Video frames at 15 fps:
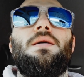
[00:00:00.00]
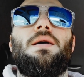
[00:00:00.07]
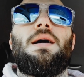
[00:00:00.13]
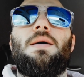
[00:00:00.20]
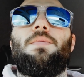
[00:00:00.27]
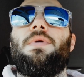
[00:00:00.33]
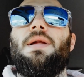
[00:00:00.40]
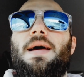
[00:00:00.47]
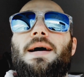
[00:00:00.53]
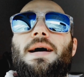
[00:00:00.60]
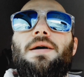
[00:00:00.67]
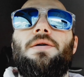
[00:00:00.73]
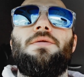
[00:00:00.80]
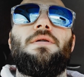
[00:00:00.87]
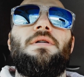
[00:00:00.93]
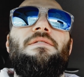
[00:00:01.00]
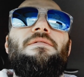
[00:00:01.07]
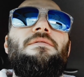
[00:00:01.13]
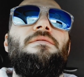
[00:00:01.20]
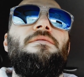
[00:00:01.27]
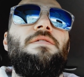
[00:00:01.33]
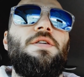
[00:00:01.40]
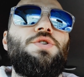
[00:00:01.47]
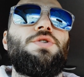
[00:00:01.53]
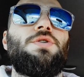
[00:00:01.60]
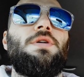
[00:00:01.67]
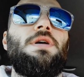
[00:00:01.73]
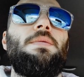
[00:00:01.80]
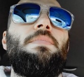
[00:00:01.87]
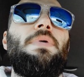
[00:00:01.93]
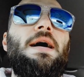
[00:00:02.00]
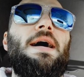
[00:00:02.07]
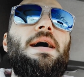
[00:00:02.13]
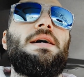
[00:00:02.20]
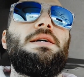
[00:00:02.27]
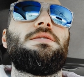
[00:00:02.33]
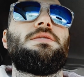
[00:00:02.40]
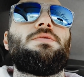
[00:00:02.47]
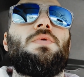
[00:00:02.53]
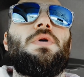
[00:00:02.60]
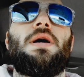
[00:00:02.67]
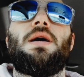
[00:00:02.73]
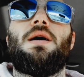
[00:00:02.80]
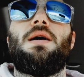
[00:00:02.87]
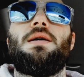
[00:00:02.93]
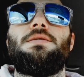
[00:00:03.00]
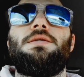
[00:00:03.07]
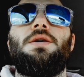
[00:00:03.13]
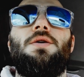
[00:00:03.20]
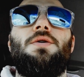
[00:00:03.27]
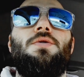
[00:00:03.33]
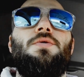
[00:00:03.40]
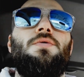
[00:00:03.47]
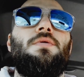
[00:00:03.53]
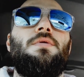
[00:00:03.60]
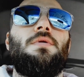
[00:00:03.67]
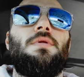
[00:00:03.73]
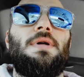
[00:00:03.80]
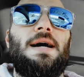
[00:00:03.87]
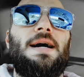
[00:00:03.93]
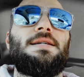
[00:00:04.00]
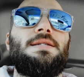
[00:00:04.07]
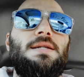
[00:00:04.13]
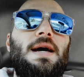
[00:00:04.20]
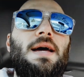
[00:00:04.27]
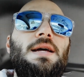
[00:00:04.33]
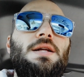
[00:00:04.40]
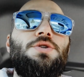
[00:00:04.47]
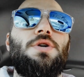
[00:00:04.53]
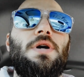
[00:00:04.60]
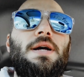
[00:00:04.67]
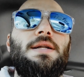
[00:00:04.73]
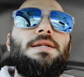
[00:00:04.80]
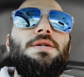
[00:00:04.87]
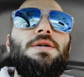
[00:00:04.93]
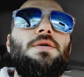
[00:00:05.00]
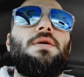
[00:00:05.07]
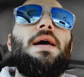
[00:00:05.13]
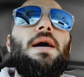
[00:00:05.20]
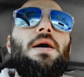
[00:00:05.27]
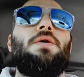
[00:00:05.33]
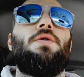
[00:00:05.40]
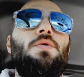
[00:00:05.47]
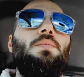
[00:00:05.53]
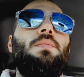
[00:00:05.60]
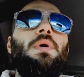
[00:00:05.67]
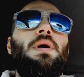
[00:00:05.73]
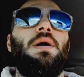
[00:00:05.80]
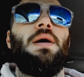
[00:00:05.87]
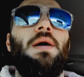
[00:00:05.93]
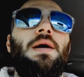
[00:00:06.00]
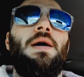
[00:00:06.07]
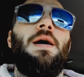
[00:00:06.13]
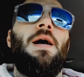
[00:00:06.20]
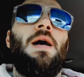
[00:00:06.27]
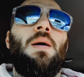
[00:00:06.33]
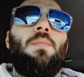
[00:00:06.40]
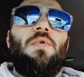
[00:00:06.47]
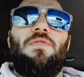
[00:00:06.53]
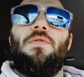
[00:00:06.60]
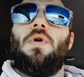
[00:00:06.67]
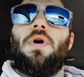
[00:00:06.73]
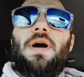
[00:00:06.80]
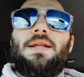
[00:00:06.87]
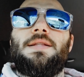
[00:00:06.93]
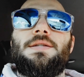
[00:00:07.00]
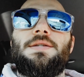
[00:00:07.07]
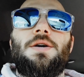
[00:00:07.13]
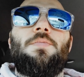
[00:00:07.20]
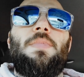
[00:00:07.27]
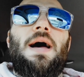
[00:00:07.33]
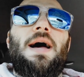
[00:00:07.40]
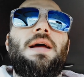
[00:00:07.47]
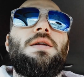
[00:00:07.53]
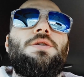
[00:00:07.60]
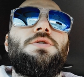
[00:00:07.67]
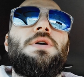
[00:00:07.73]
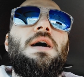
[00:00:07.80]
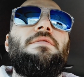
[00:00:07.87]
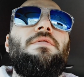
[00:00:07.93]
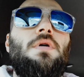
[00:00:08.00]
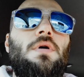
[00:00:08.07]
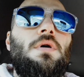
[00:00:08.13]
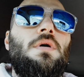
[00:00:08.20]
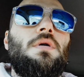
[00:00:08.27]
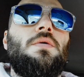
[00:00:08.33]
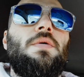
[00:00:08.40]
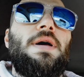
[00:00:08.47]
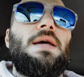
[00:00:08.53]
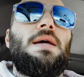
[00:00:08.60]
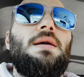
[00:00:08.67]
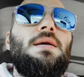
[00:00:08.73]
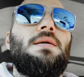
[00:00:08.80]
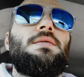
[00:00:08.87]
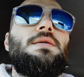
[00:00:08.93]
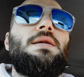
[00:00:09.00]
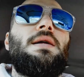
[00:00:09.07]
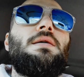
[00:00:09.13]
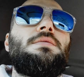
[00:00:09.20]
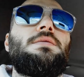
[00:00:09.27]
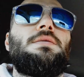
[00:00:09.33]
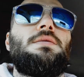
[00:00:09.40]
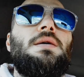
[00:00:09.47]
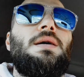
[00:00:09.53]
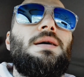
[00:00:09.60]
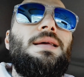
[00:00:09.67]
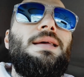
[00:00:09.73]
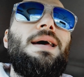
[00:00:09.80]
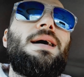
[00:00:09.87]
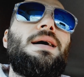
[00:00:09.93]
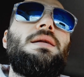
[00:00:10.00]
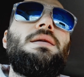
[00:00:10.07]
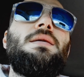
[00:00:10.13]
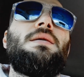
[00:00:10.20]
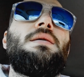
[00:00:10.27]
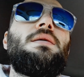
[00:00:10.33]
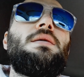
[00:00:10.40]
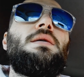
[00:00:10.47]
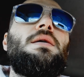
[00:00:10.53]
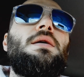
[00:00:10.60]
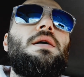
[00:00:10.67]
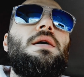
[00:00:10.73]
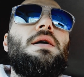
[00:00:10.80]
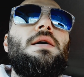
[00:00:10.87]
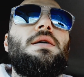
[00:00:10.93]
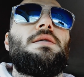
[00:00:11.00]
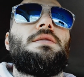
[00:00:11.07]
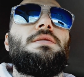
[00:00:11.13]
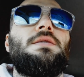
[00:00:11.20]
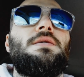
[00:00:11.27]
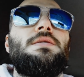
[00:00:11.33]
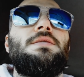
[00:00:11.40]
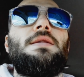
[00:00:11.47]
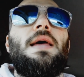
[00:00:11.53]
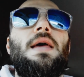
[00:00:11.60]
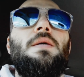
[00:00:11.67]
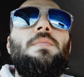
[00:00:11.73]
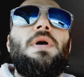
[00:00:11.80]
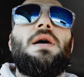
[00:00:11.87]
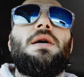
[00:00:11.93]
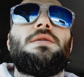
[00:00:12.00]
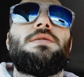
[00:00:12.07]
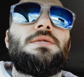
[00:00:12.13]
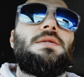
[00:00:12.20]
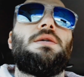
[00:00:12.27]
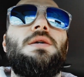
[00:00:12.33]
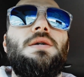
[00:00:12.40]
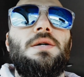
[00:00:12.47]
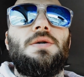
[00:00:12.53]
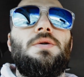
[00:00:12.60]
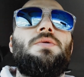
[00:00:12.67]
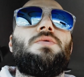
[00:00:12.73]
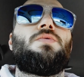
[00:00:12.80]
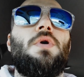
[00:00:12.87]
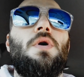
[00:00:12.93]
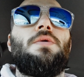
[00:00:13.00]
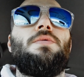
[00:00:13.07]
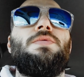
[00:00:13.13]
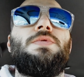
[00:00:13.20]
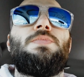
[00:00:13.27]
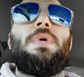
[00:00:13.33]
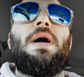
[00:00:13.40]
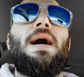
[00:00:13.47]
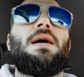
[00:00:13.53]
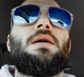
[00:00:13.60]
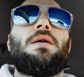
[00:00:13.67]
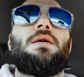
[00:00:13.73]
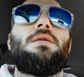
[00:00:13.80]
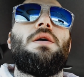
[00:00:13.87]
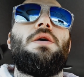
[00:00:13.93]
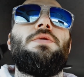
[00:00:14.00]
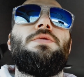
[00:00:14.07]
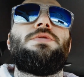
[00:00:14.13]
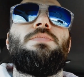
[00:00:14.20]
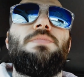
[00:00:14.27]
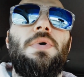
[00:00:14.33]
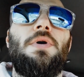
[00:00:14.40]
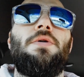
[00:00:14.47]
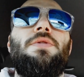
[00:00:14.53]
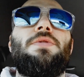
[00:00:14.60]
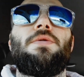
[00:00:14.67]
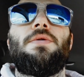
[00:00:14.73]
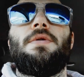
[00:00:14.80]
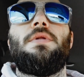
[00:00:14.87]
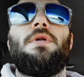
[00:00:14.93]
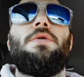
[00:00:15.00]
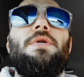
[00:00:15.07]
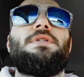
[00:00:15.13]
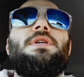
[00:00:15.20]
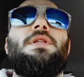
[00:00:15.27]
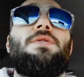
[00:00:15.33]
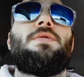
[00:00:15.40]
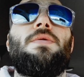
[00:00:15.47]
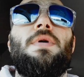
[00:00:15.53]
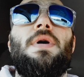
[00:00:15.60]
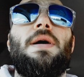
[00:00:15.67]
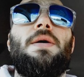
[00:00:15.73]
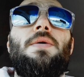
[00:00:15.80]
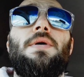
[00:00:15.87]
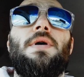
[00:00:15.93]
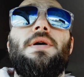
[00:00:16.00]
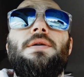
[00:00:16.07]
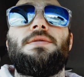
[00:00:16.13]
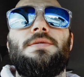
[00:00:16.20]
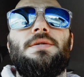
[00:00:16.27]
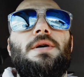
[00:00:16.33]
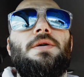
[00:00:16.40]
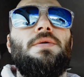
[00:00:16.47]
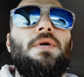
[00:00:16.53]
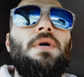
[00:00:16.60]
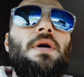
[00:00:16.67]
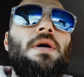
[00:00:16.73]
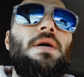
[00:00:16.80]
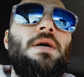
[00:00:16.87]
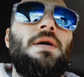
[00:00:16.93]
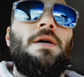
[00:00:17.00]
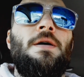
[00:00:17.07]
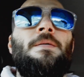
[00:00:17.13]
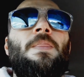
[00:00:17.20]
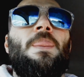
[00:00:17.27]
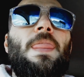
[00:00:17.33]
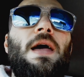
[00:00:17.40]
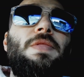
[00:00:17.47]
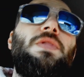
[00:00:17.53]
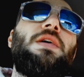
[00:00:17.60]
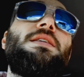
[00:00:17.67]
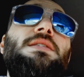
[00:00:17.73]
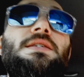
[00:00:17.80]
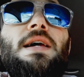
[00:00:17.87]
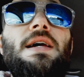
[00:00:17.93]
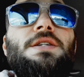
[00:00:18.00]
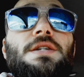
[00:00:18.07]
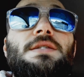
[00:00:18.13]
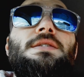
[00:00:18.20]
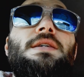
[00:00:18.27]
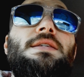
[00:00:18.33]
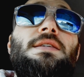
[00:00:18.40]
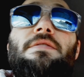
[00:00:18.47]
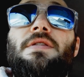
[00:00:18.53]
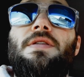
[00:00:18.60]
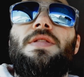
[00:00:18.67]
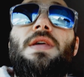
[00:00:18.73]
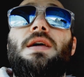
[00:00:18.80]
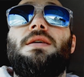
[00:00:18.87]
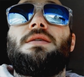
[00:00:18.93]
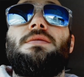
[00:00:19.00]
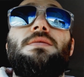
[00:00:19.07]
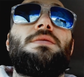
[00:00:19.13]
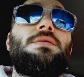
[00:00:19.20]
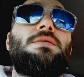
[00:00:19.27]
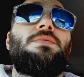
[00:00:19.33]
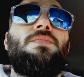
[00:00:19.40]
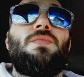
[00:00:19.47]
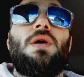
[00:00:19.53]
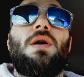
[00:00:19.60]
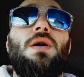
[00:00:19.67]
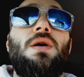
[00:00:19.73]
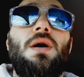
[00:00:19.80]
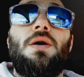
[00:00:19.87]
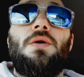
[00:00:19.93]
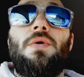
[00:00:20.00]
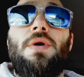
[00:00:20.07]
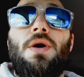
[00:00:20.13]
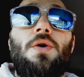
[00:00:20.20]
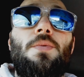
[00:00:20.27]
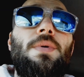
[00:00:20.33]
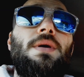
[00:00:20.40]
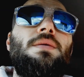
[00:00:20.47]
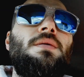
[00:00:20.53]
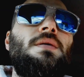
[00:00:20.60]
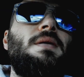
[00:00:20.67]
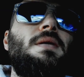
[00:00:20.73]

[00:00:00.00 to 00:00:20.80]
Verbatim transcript: I'm now officially past where I got to last night trying to get home before I had to turn back and drive all the way to Nelson again uh, to stay because the roads back are closed both through the Lewis and through Kaikoura. So at this stage it says everything's a go and open.